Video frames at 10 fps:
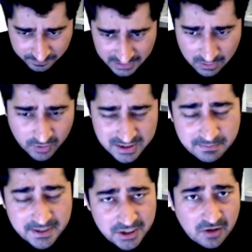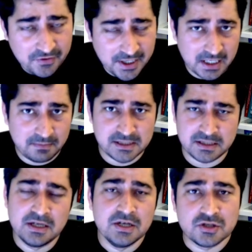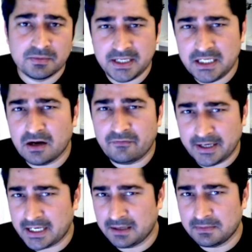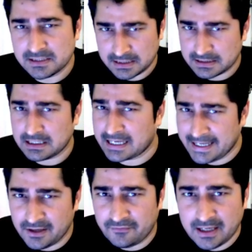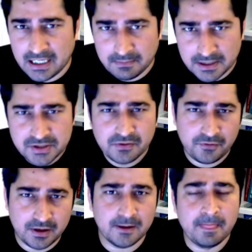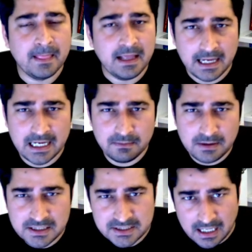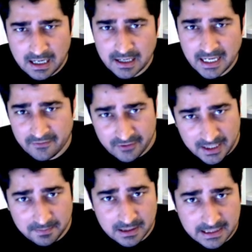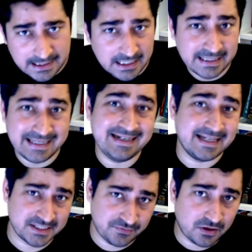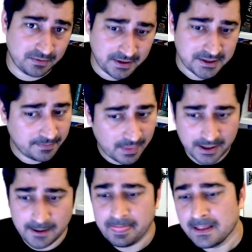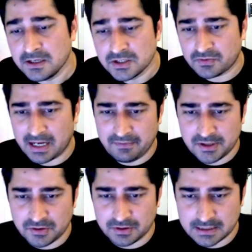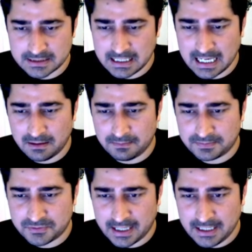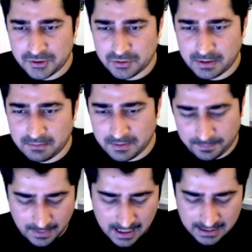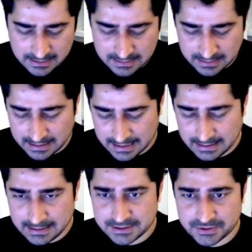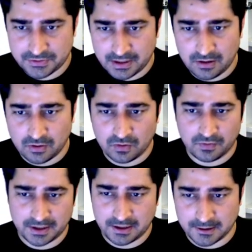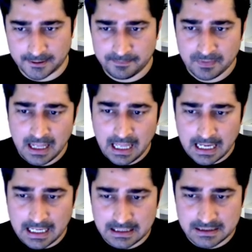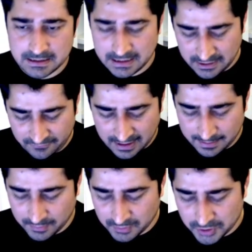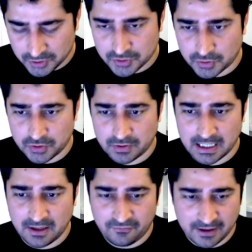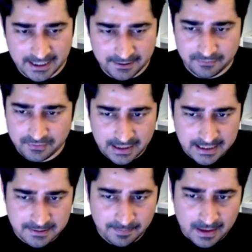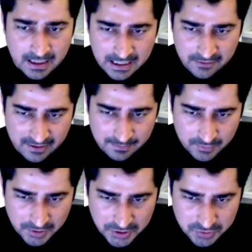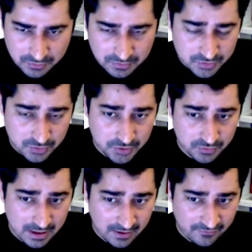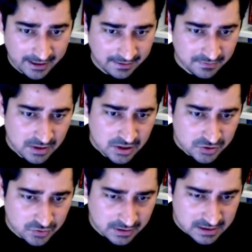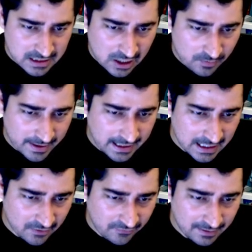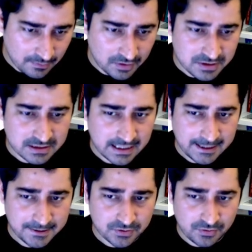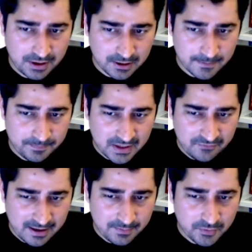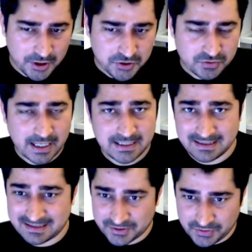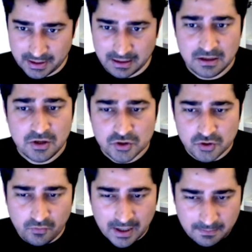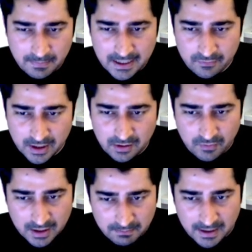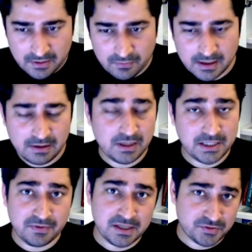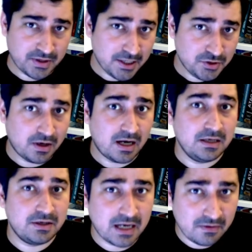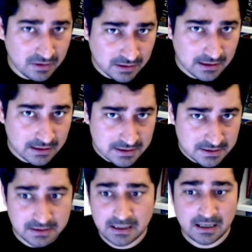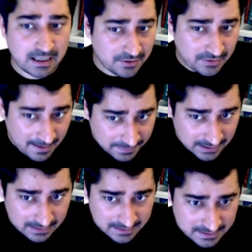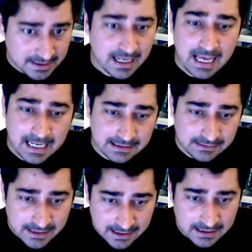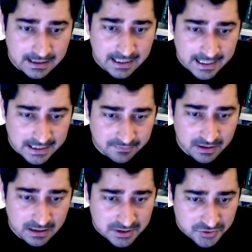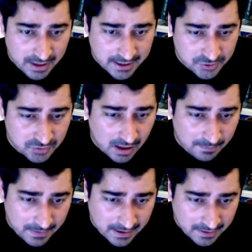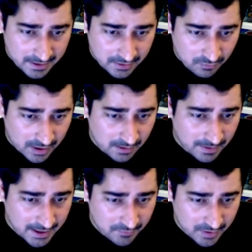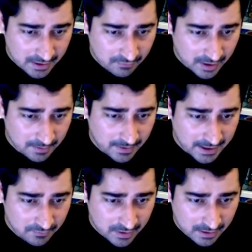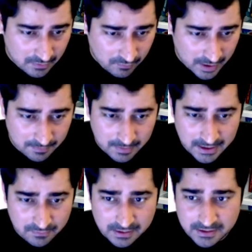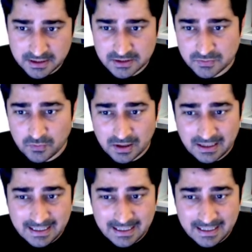what is the meaning of iterables? So meaning of iterables is a kind of an element where elements are available in a index format. Okay. So what I will do is I'll try to maybe pass a string over here. And if I'm going to show you L5, right? If I'm going to show you L5, so this is how my L5 looks like. So here, if I'm going to write a string, so one by one, it will try to unravel the list, unwrap the list, and then it will try to append it one by one. This is what